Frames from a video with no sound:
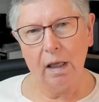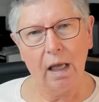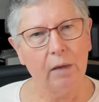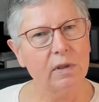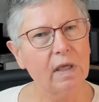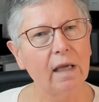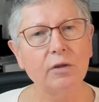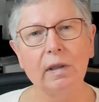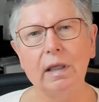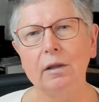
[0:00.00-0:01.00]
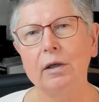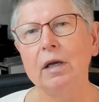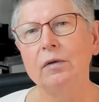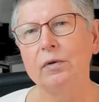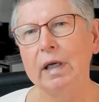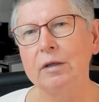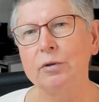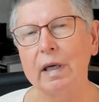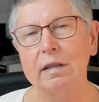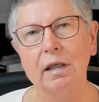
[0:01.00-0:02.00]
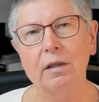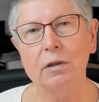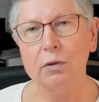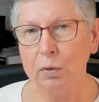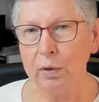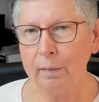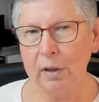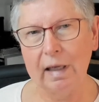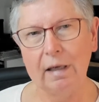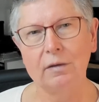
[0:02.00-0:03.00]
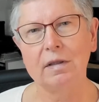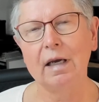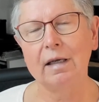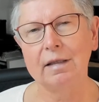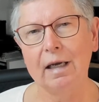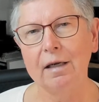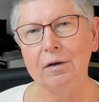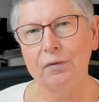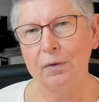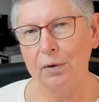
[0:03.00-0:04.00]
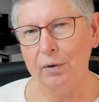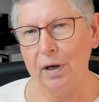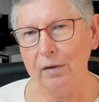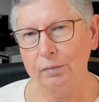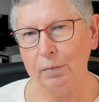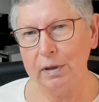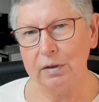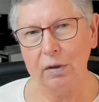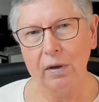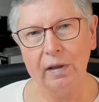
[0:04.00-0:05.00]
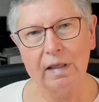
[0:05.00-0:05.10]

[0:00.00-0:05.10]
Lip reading: I was actually looking for interesting storm clouds that day to photograph, but saw this